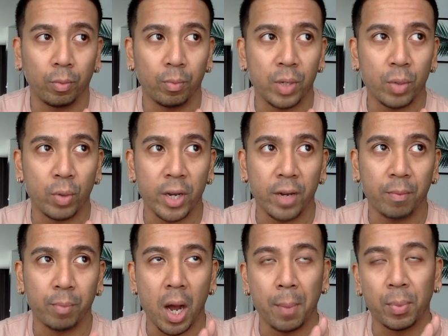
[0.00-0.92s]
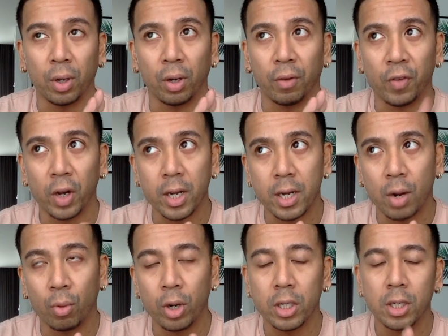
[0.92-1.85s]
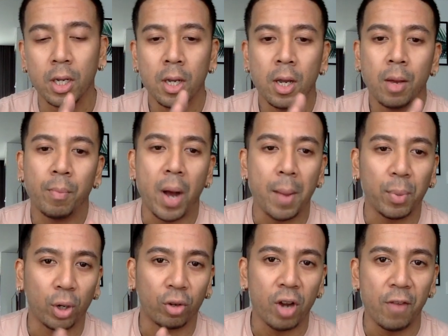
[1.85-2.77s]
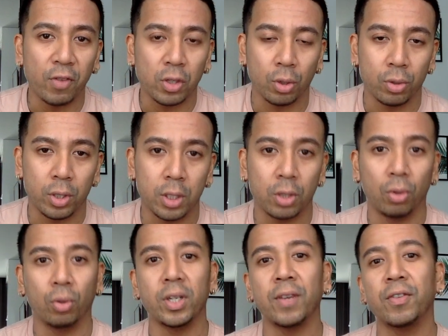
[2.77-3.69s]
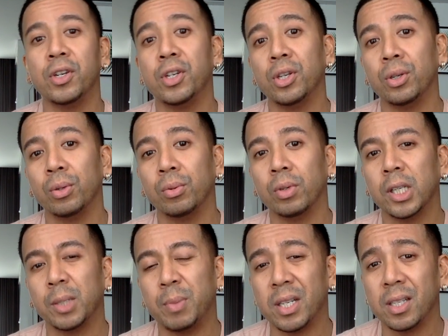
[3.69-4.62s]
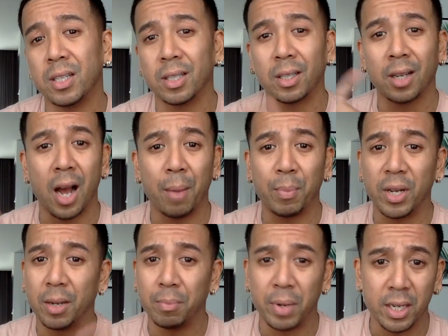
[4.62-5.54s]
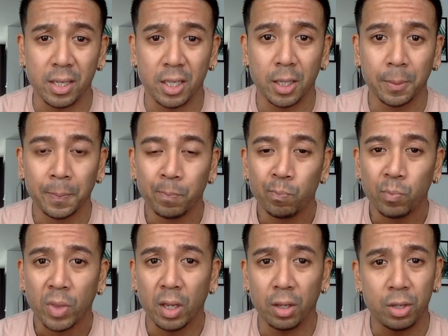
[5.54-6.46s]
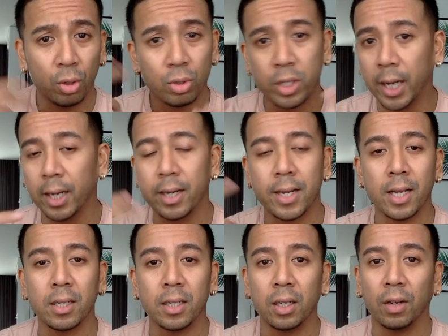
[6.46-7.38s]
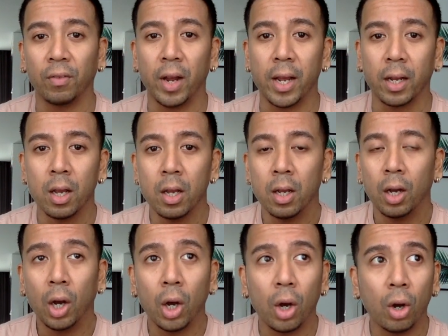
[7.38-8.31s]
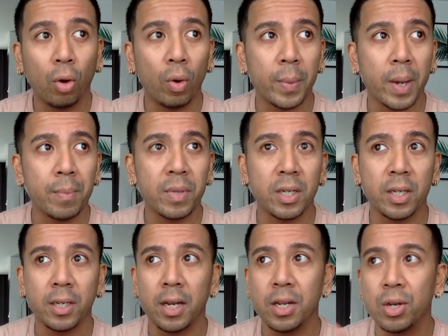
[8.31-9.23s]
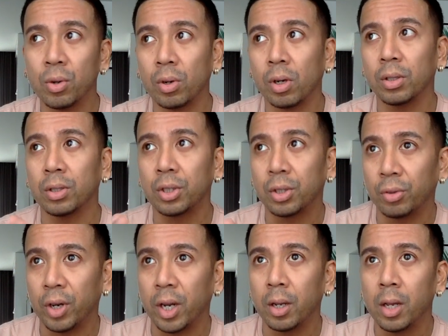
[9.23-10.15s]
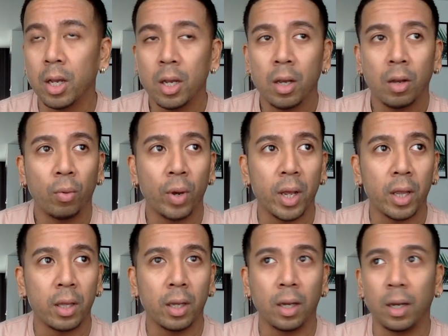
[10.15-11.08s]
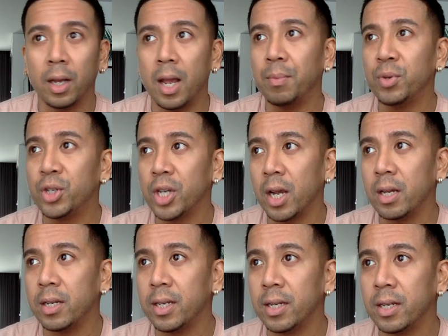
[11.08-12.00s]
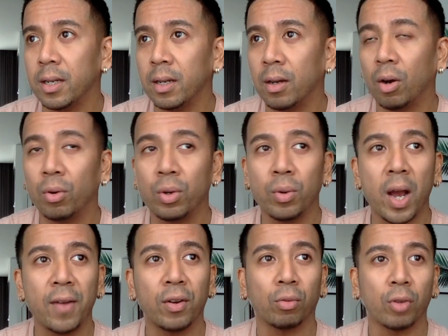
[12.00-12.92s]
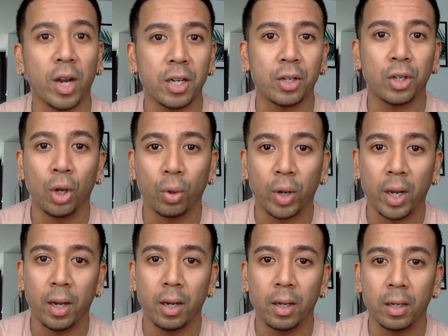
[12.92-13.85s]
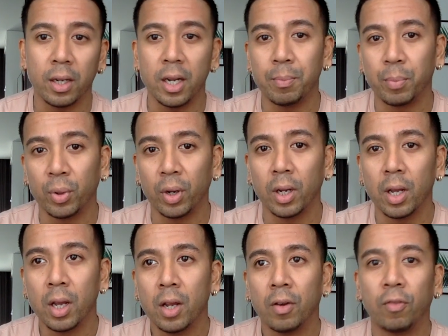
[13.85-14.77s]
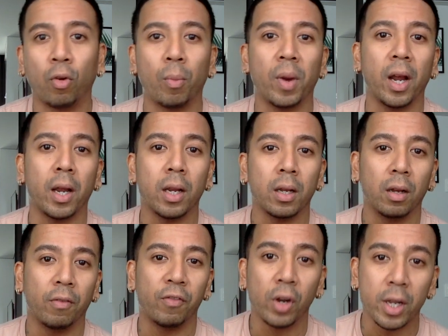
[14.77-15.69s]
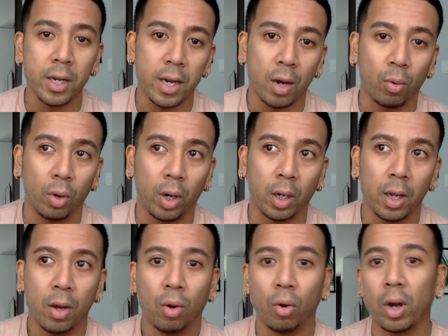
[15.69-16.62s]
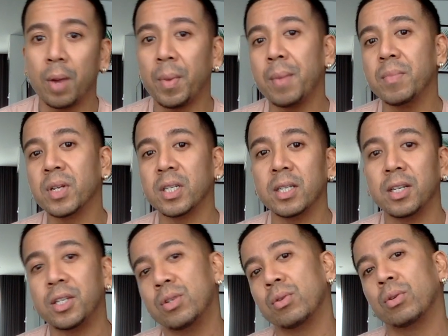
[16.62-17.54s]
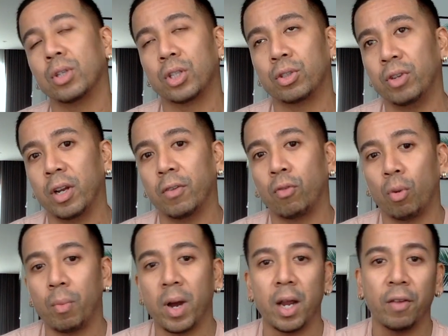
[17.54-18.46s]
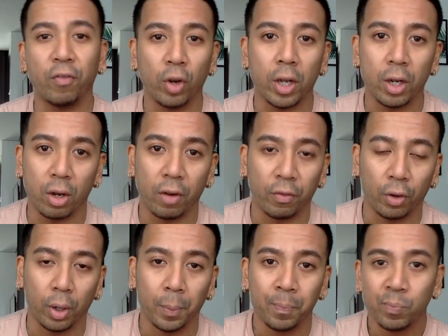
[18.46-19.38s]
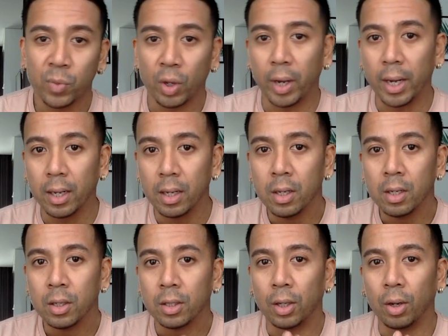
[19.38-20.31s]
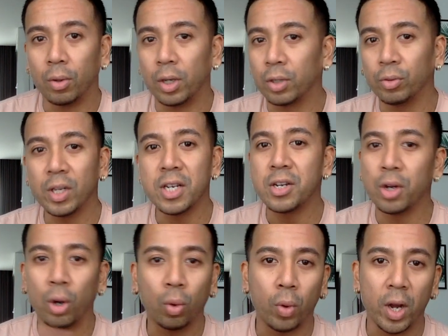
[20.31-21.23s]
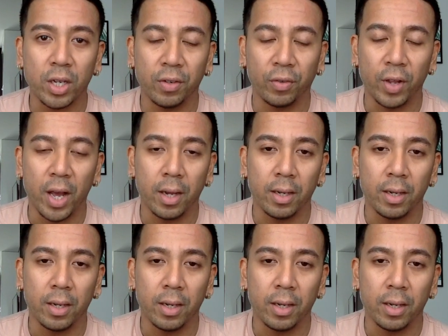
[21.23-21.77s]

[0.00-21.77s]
between popular affiliate networks, popular traffic sources. So all you have to do is basically just copy and paste. There's no second guessing of like, oh, am I missing a URL string with MGID? Oh, do I have the right token to input for my affiliate network? Or am I missing this URL string for my affiliate offer, right? So there's really no question for that.